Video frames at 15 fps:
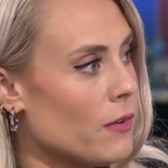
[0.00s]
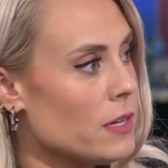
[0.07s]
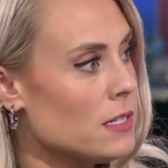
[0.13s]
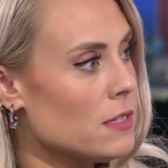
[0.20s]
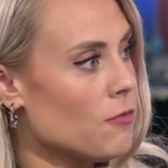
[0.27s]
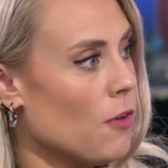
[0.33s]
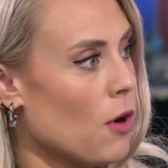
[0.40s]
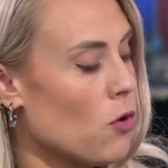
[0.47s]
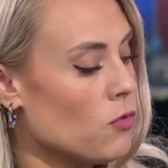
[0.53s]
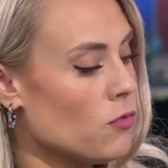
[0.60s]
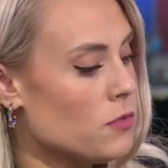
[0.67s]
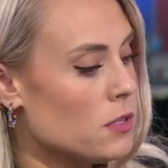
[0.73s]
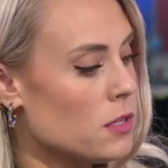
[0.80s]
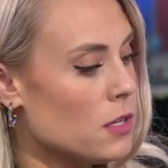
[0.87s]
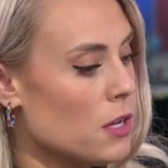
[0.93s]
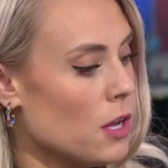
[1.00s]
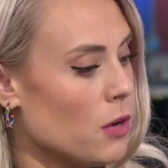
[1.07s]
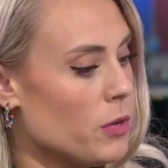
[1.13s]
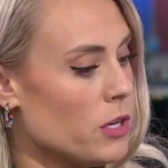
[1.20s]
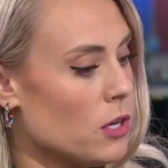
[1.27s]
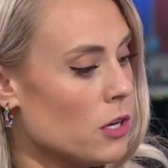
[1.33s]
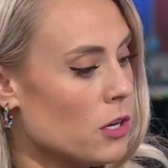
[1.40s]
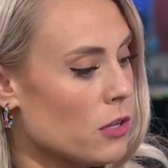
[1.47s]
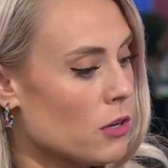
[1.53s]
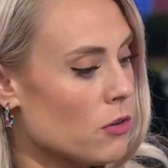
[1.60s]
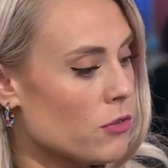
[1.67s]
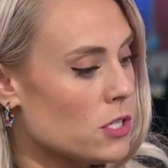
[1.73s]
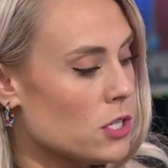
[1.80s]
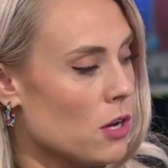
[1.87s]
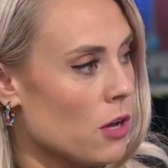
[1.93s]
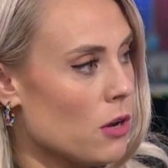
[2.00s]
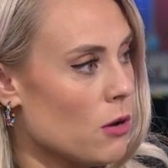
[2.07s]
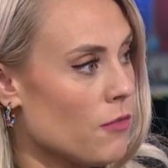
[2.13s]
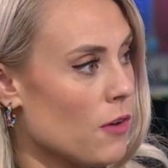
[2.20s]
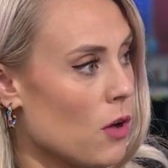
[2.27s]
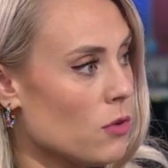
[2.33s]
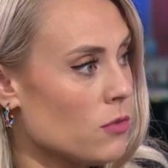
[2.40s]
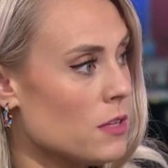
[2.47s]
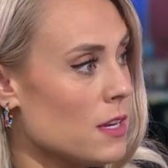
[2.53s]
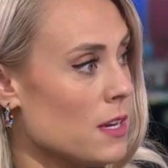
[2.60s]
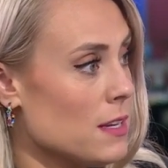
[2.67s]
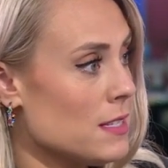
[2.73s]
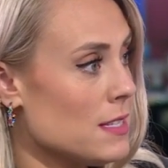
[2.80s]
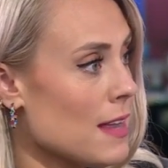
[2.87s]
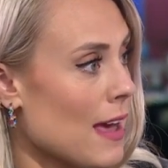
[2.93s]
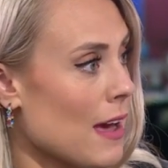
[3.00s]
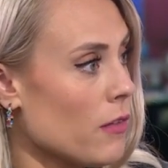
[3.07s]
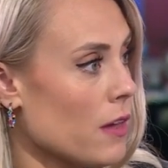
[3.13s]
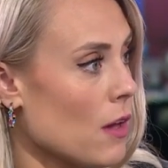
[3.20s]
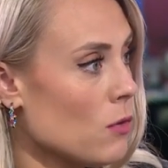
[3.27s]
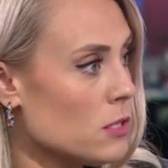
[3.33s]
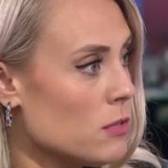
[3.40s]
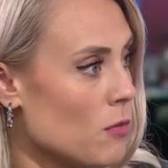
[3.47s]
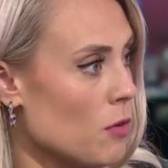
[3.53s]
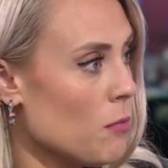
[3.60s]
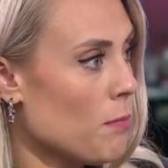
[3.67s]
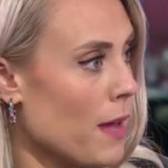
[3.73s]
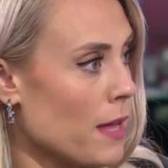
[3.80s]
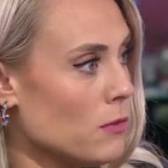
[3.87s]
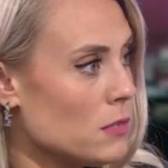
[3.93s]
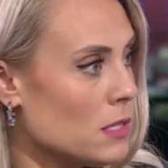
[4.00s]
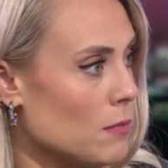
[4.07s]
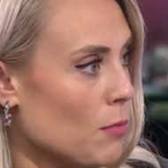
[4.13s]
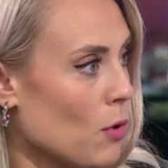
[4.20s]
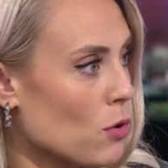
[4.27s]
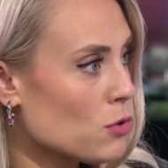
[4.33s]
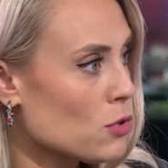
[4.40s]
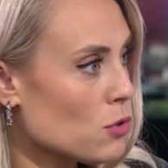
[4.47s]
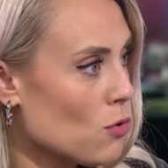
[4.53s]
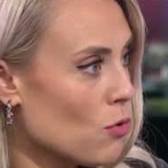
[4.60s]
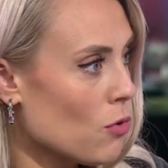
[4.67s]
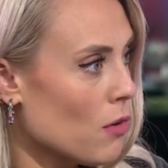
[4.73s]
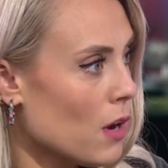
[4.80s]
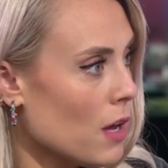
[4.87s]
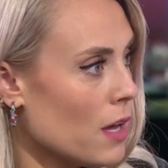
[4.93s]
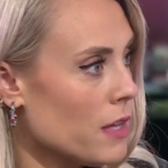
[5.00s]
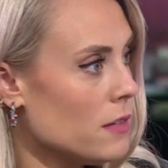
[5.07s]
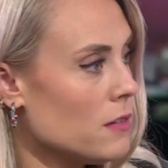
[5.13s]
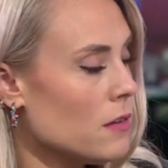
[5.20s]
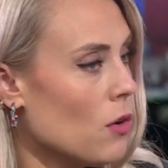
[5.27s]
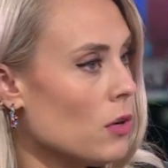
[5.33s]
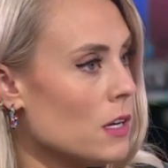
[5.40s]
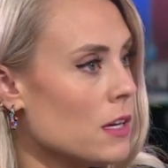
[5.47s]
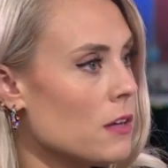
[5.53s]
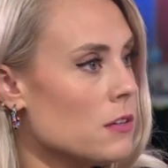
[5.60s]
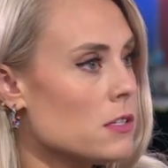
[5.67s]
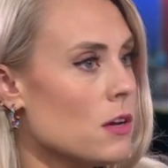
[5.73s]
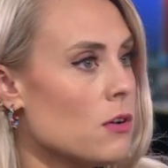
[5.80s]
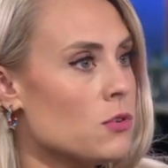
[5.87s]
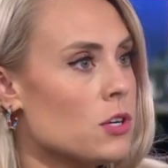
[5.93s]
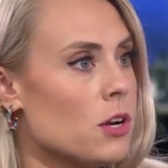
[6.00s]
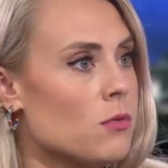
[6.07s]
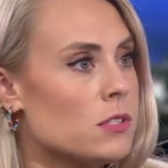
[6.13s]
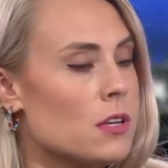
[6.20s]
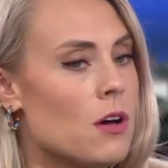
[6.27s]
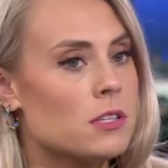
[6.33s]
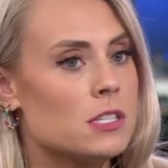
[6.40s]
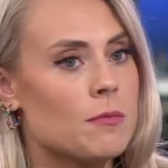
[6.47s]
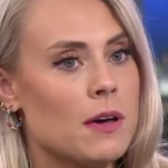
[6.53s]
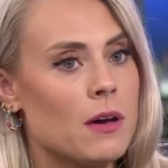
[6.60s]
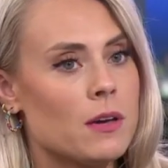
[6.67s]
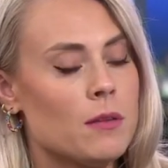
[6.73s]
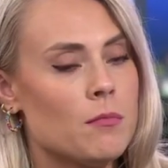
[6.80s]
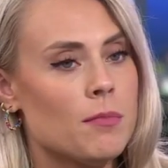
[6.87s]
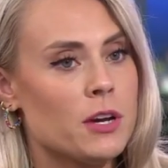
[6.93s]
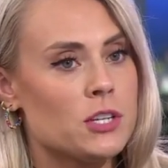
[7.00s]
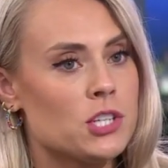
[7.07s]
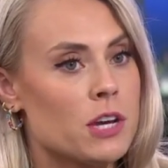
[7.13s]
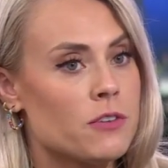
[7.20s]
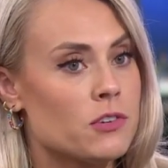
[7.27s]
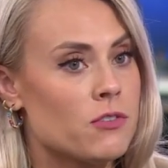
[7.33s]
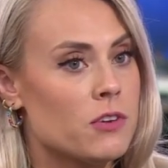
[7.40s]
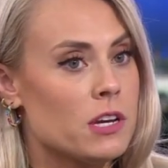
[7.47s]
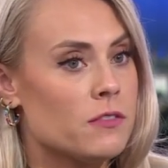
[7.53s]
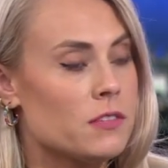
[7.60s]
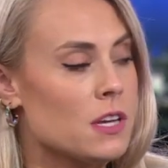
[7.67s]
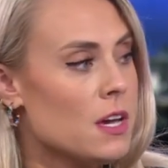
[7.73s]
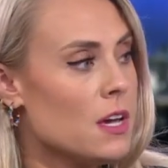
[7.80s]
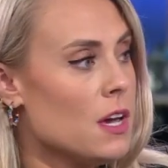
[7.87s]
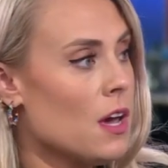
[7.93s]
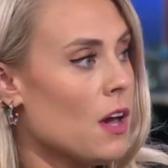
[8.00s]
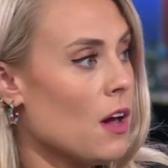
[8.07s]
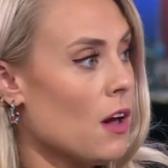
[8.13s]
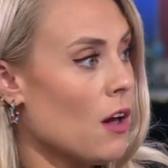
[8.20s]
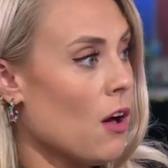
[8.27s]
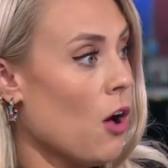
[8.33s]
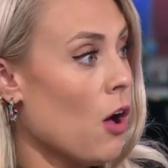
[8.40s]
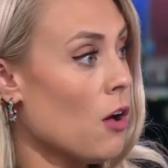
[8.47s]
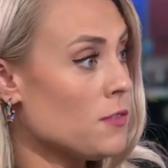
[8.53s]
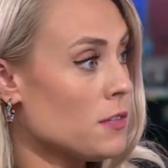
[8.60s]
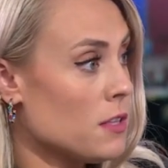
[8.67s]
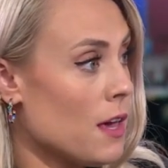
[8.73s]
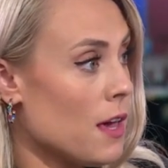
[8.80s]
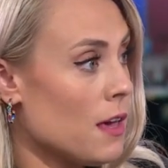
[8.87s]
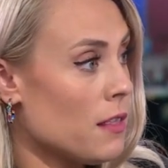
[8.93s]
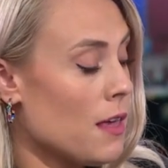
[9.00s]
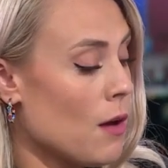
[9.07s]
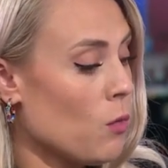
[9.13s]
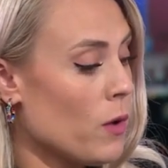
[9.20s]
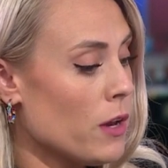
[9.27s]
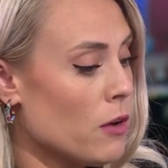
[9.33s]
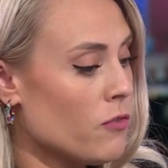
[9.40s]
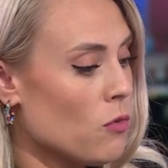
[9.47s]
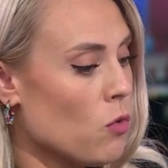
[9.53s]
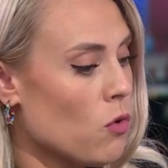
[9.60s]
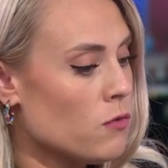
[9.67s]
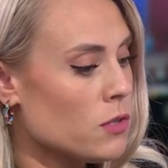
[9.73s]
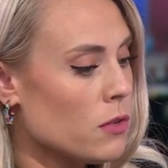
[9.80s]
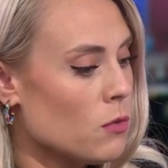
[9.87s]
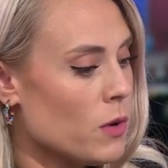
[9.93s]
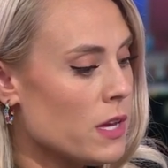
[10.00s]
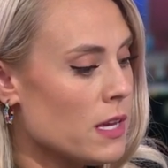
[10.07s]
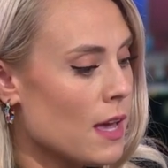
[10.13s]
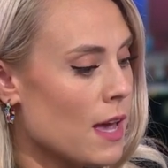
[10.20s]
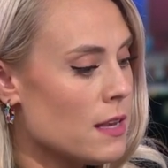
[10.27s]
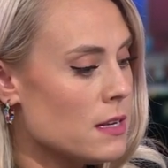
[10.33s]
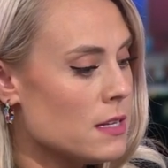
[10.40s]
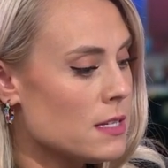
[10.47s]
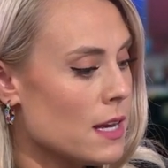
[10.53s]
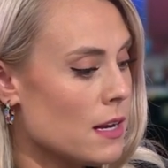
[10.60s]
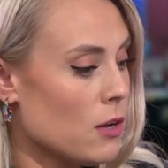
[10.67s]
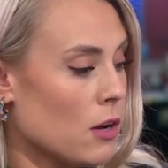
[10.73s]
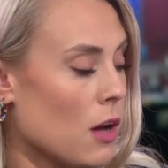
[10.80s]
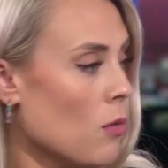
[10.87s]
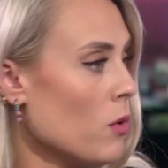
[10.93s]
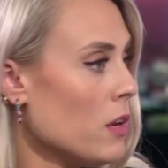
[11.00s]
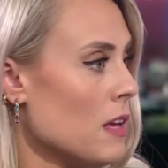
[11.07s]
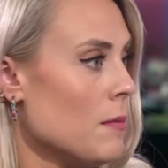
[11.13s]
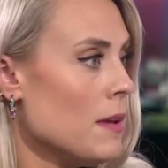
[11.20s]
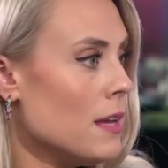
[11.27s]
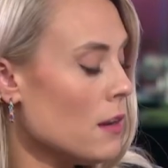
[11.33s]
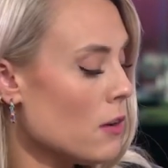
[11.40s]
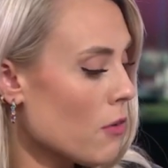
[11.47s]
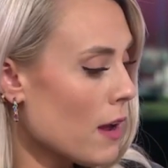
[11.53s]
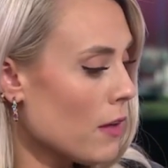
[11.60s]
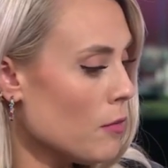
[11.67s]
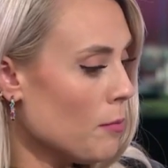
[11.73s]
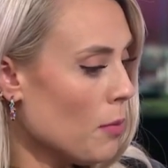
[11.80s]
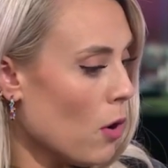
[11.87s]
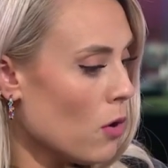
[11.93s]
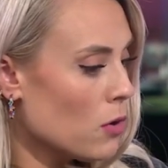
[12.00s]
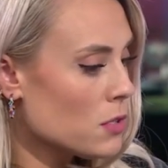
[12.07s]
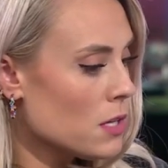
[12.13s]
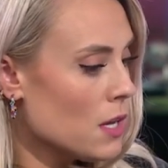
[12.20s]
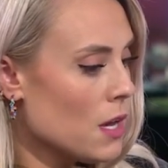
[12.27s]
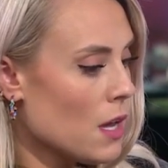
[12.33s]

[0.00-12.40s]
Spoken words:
He's evolved. You know, when you look at the Cristiano of old, he is now the ultimate penalty box scorer. And Ole Gunnar Solskjaer was asked about him by Jeff Shreves after their win over Wolves on the weekend. And he said, look, I want him in and around the box.